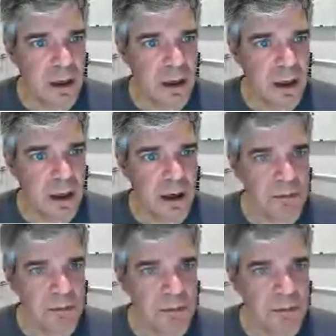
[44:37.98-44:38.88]
AI
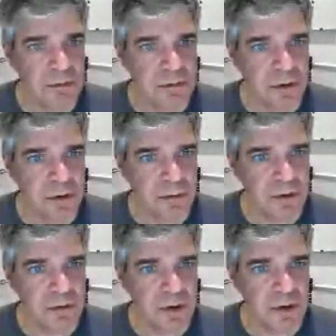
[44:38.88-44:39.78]
platform is
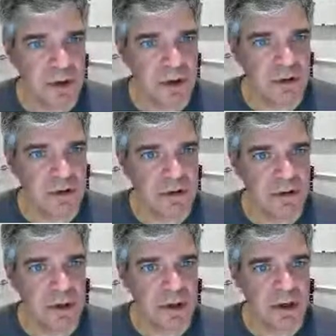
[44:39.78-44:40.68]
right there. So you
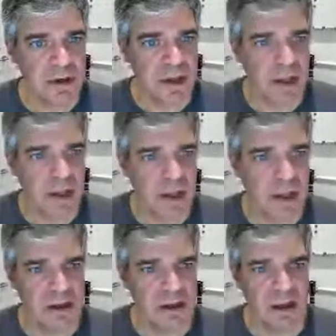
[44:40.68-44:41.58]
click on
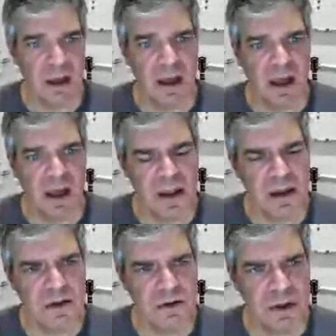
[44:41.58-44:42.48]
that, and then
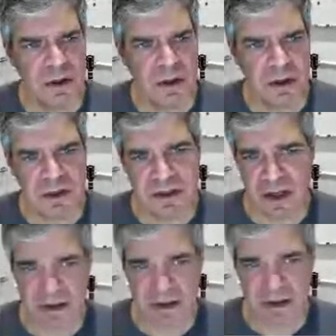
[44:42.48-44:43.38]
it doesn't
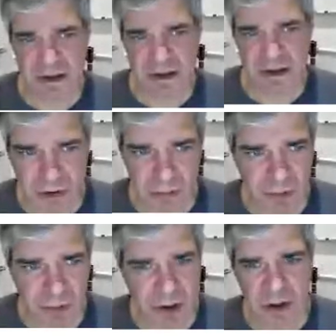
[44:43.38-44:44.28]
actually have a
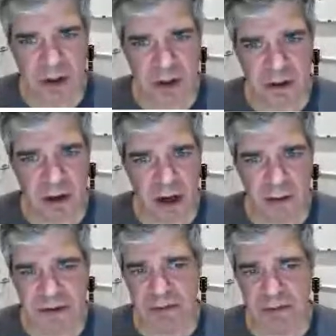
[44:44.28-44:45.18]
notebook
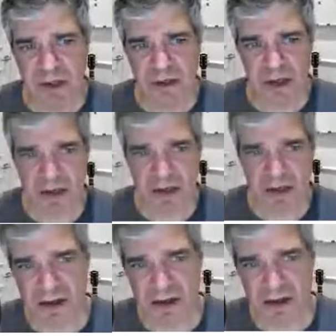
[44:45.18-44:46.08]
option because, as I
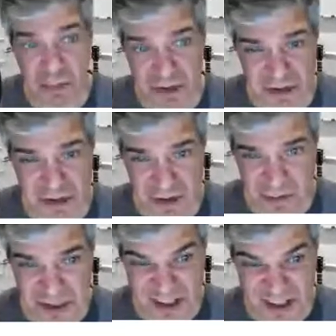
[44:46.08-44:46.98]
said, notebooks
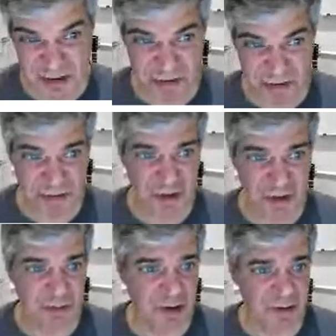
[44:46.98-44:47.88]
themselves are free.
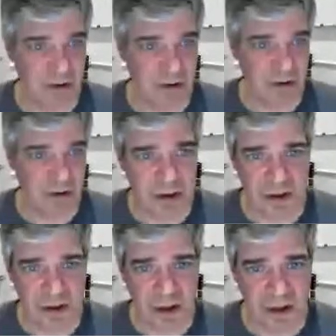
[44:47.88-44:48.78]
But if you ever wanted
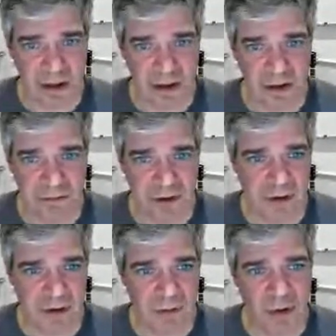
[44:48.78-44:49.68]
to figure
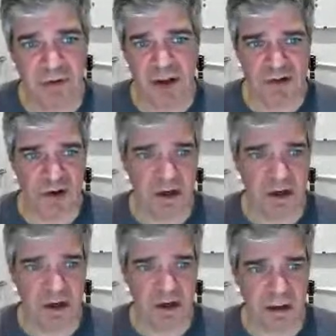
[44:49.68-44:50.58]
out, what if I train a
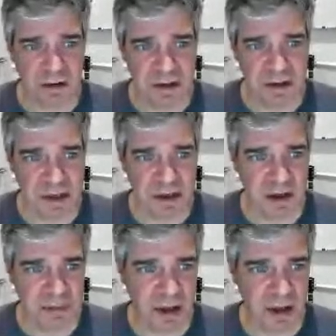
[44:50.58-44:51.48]
model in this AI
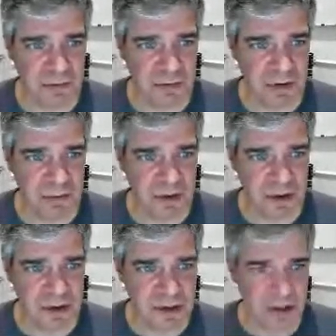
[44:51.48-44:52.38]
platform, you
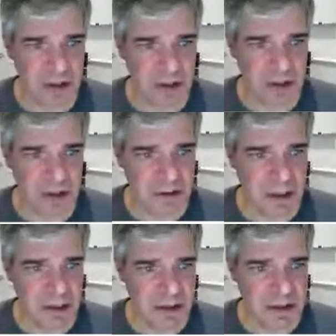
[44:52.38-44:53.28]
can select the
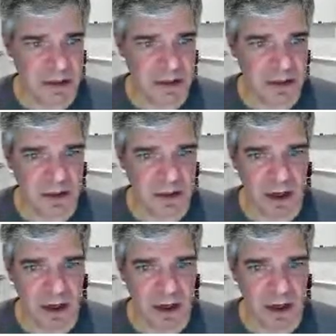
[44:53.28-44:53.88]
training tier,